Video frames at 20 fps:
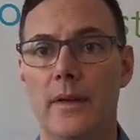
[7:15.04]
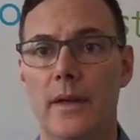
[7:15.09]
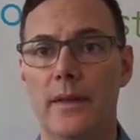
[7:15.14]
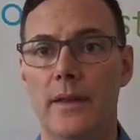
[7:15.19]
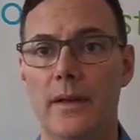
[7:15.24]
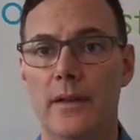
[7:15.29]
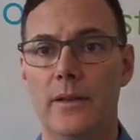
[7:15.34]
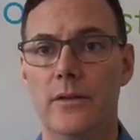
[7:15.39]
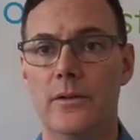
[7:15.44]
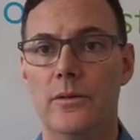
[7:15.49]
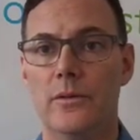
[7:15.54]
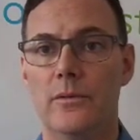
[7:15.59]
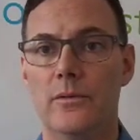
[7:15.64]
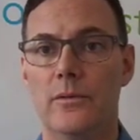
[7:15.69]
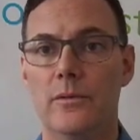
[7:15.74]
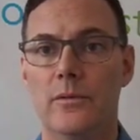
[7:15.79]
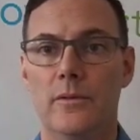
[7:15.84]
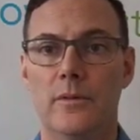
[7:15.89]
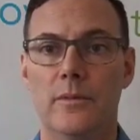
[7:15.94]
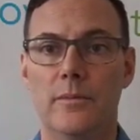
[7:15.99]
that you
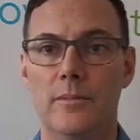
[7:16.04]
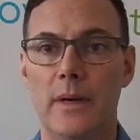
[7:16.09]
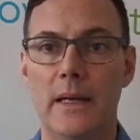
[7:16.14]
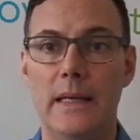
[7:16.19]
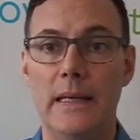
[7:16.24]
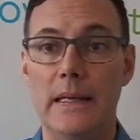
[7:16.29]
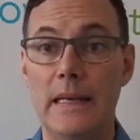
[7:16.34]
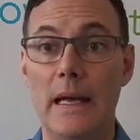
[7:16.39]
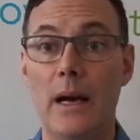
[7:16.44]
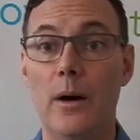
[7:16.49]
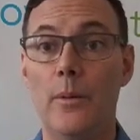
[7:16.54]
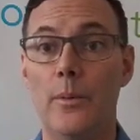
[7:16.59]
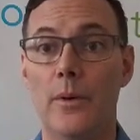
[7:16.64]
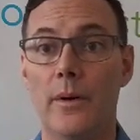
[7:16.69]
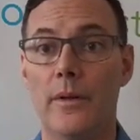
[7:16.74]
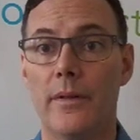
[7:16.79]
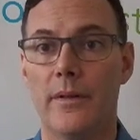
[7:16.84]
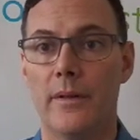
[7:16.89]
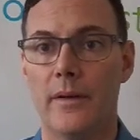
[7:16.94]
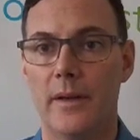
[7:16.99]
might need help
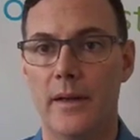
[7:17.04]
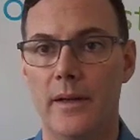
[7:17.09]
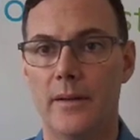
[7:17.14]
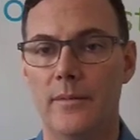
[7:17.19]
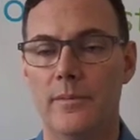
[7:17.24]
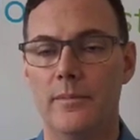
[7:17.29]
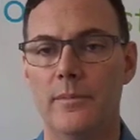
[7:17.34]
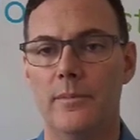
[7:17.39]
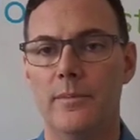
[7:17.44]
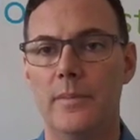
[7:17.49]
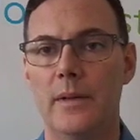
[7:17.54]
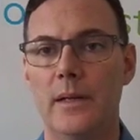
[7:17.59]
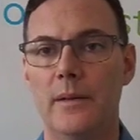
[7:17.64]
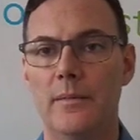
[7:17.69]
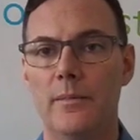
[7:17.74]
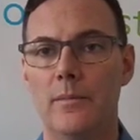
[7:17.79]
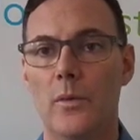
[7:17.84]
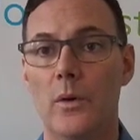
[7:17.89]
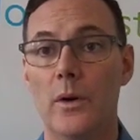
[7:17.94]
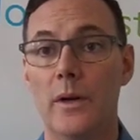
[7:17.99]
with, and
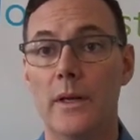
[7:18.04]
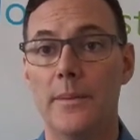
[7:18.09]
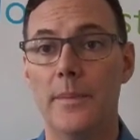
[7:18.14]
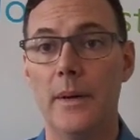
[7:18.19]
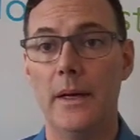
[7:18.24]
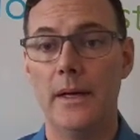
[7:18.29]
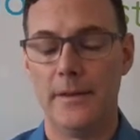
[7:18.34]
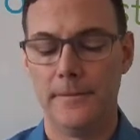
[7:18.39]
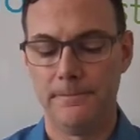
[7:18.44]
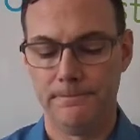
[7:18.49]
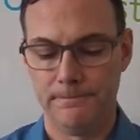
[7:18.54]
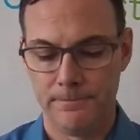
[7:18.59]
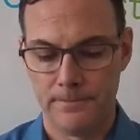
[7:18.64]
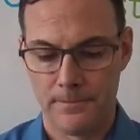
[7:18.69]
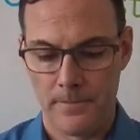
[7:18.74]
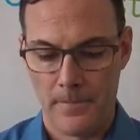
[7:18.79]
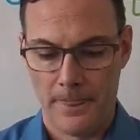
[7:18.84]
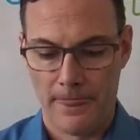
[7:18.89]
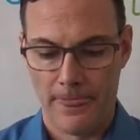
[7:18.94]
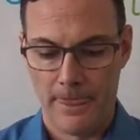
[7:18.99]
being more independent.
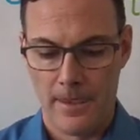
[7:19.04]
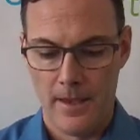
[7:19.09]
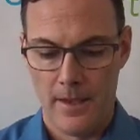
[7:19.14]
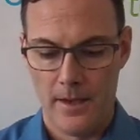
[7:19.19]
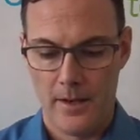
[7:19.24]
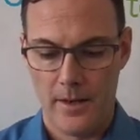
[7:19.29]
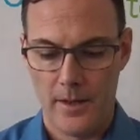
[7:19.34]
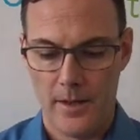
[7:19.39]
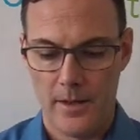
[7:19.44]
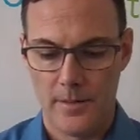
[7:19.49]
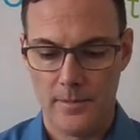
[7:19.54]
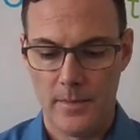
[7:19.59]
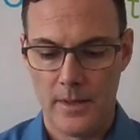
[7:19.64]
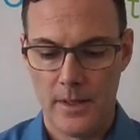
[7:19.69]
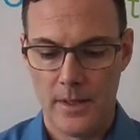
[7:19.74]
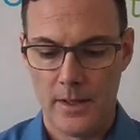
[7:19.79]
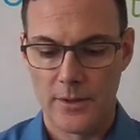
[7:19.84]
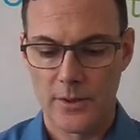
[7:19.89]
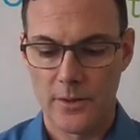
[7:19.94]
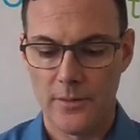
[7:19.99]

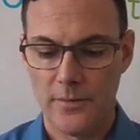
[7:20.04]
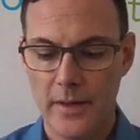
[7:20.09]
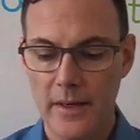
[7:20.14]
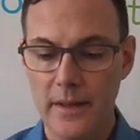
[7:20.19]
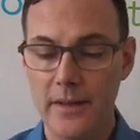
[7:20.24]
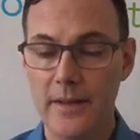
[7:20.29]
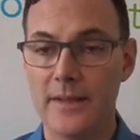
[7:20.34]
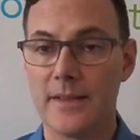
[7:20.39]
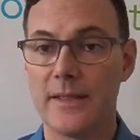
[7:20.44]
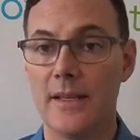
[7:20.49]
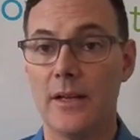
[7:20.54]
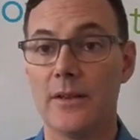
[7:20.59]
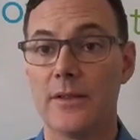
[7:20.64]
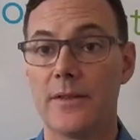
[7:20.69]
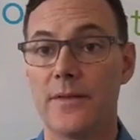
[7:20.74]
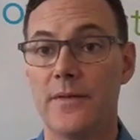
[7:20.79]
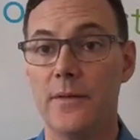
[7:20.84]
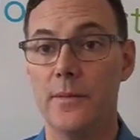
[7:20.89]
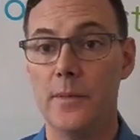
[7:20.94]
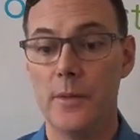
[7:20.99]
So if any of this
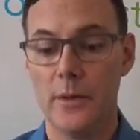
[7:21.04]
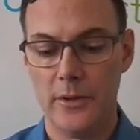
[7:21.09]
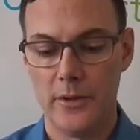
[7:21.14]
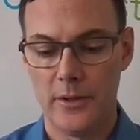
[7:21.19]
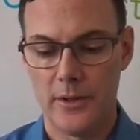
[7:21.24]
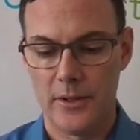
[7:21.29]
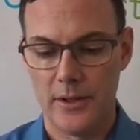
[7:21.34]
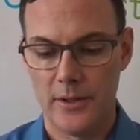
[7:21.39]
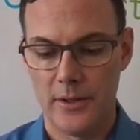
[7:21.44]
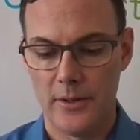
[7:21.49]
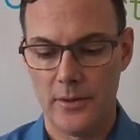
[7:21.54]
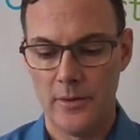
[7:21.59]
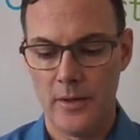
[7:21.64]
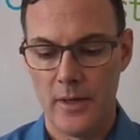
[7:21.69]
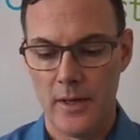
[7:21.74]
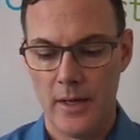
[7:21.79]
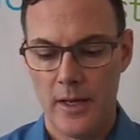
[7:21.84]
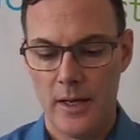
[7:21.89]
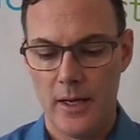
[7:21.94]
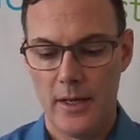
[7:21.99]
sounds familiar to you
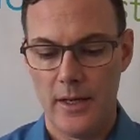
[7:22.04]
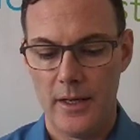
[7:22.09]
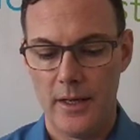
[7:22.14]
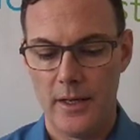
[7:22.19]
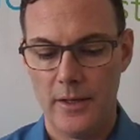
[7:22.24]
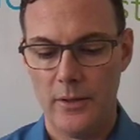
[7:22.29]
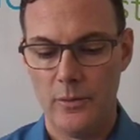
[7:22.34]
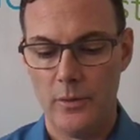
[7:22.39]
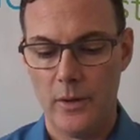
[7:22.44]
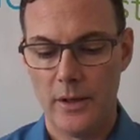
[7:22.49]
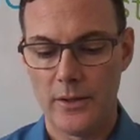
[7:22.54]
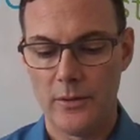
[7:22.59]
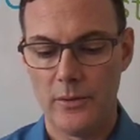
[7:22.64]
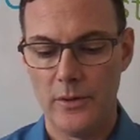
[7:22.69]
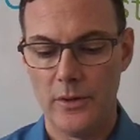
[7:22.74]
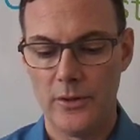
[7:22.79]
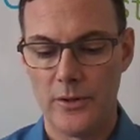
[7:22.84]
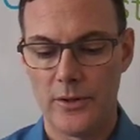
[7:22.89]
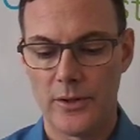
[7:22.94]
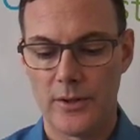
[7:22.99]
and you want to
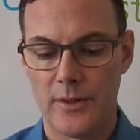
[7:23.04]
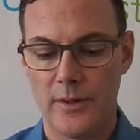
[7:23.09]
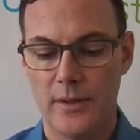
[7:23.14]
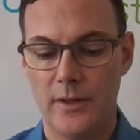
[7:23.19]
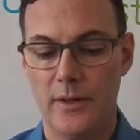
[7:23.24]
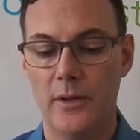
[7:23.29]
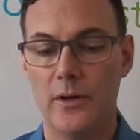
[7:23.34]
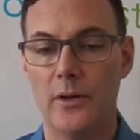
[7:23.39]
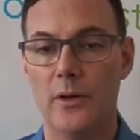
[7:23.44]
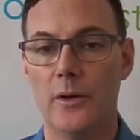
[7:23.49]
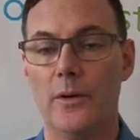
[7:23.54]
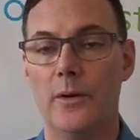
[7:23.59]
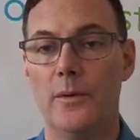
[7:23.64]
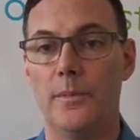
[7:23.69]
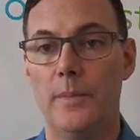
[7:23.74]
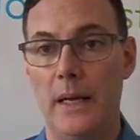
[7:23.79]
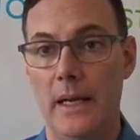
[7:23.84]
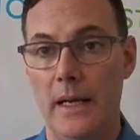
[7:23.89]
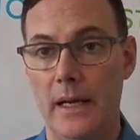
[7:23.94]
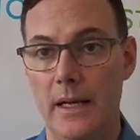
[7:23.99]
reduce your
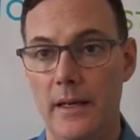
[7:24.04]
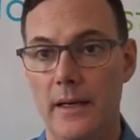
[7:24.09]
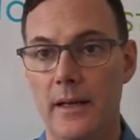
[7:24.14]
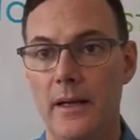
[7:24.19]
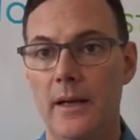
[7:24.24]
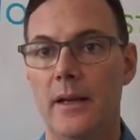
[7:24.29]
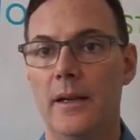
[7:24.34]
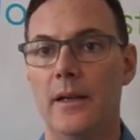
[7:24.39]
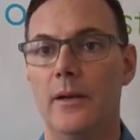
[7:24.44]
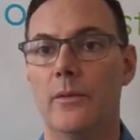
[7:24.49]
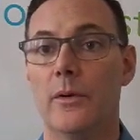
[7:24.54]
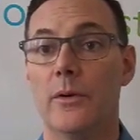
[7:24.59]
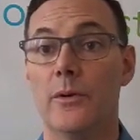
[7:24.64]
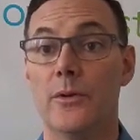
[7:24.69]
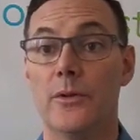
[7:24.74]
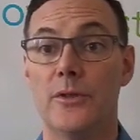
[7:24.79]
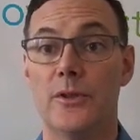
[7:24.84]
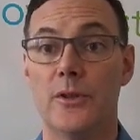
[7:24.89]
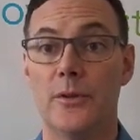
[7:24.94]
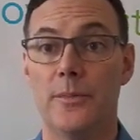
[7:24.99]
pain, you want to
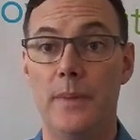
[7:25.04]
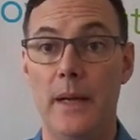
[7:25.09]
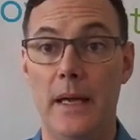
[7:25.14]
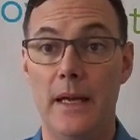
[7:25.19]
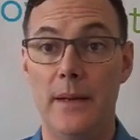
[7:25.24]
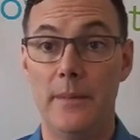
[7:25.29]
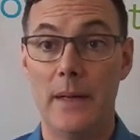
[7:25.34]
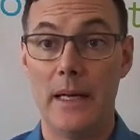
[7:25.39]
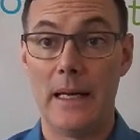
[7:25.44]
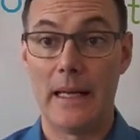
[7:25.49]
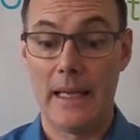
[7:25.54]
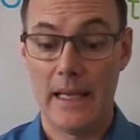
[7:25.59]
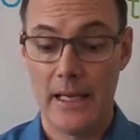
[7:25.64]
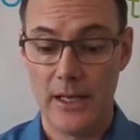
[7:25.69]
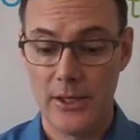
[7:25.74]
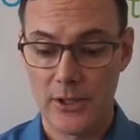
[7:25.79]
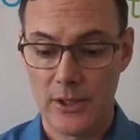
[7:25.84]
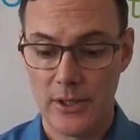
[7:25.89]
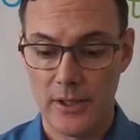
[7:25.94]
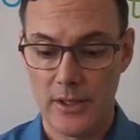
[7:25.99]
reduce your pain
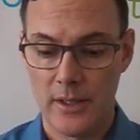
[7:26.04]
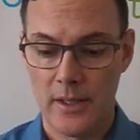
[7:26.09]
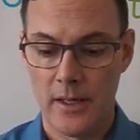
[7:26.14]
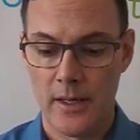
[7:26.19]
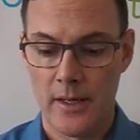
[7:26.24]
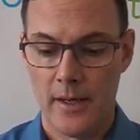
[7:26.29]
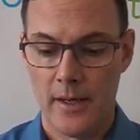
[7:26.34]
medication,